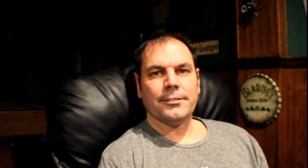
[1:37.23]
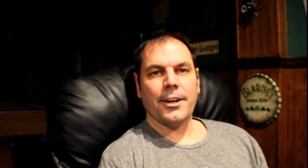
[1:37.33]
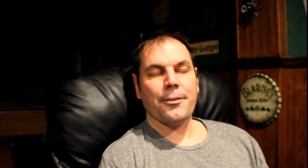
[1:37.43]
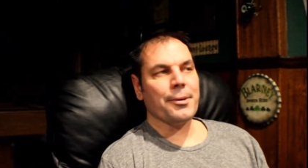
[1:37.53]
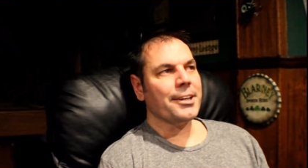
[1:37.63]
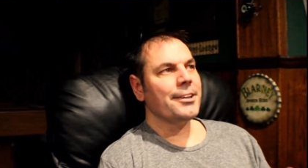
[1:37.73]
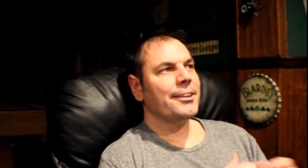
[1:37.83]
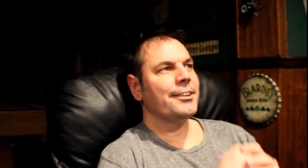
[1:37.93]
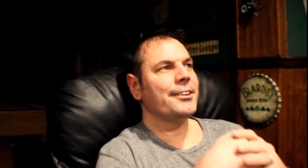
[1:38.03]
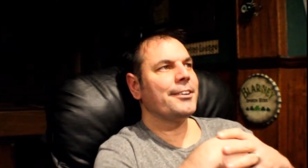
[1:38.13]
Hey, everybody.
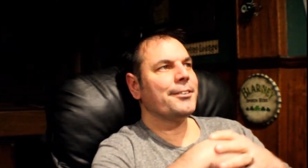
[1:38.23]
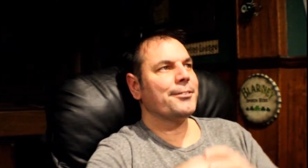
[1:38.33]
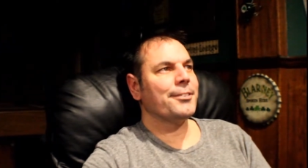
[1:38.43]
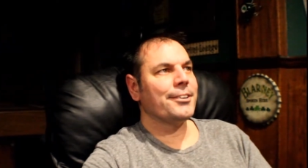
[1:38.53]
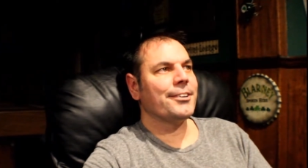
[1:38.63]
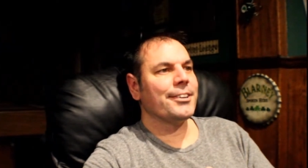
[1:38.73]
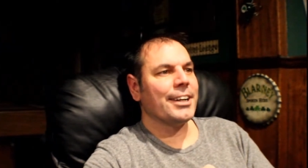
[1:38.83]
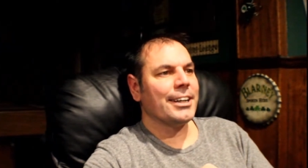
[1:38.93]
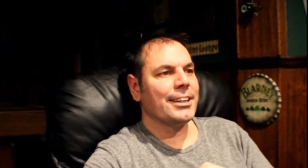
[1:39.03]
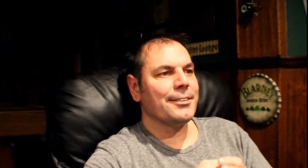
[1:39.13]

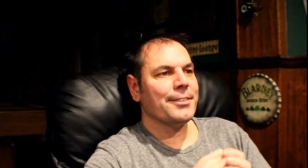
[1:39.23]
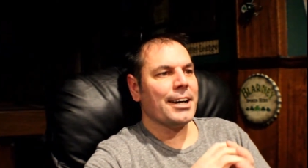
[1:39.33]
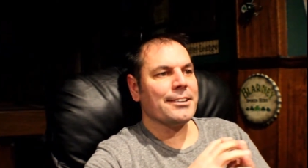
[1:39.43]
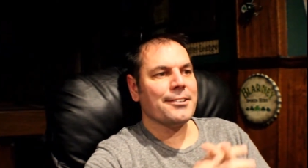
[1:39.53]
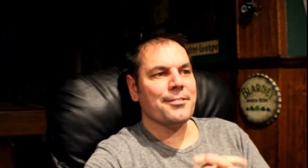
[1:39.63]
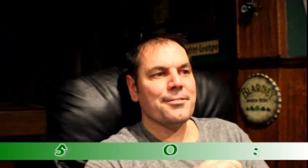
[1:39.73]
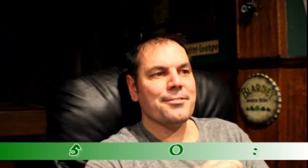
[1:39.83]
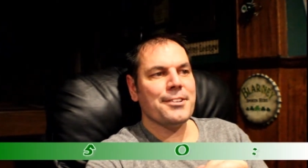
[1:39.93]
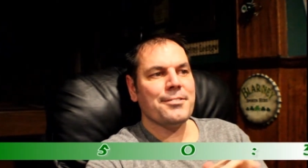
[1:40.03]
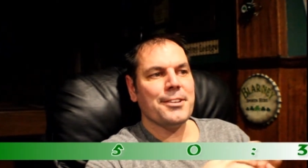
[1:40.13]
We're um, at the
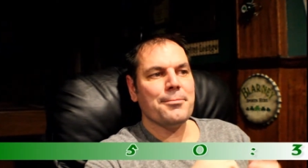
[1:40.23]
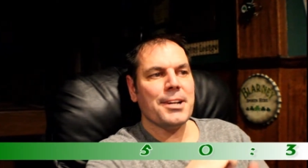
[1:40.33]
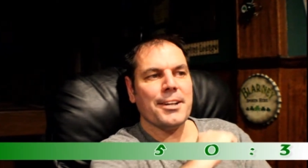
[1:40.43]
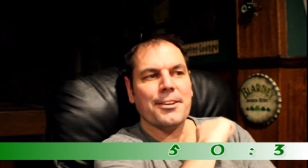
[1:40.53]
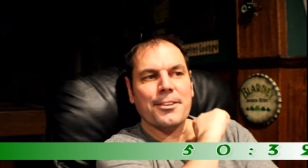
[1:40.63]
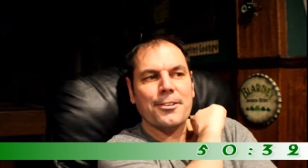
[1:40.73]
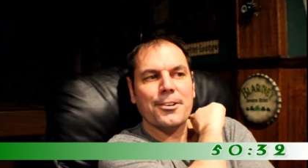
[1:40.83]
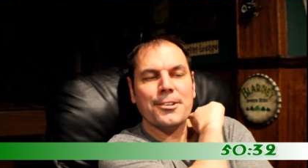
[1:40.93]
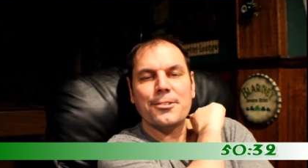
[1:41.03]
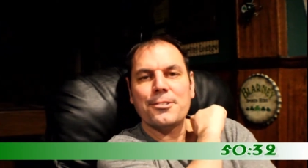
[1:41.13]
50 minute and
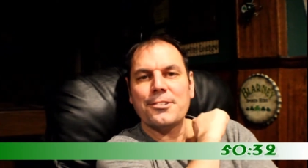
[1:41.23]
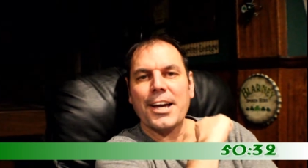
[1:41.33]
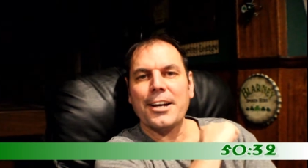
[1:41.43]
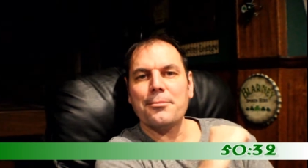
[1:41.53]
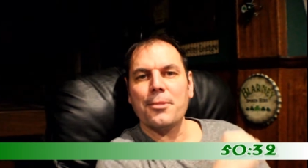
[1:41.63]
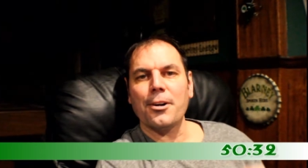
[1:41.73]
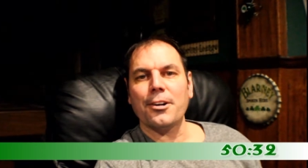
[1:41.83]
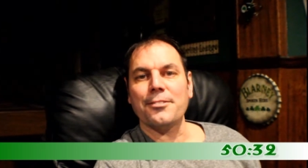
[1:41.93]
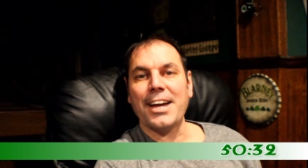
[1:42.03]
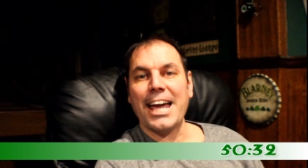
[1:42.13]
32 second
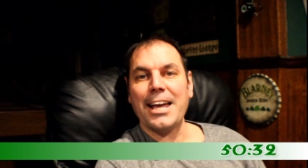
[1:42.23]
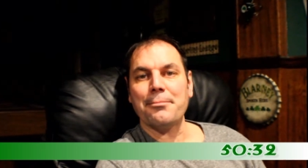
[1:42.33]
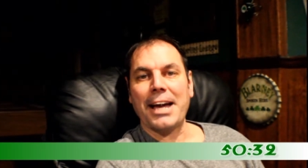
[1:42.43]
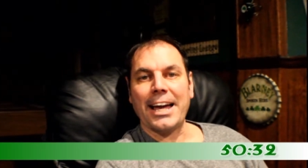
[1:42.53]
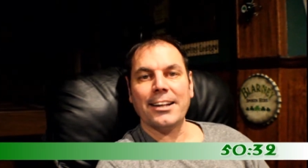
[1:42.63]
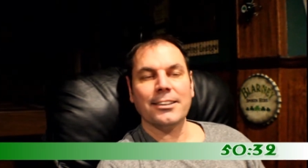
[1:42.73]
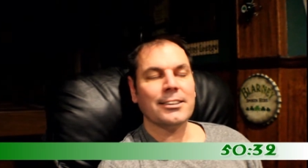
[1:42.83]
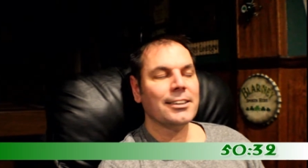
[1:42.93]
mark of Hangman,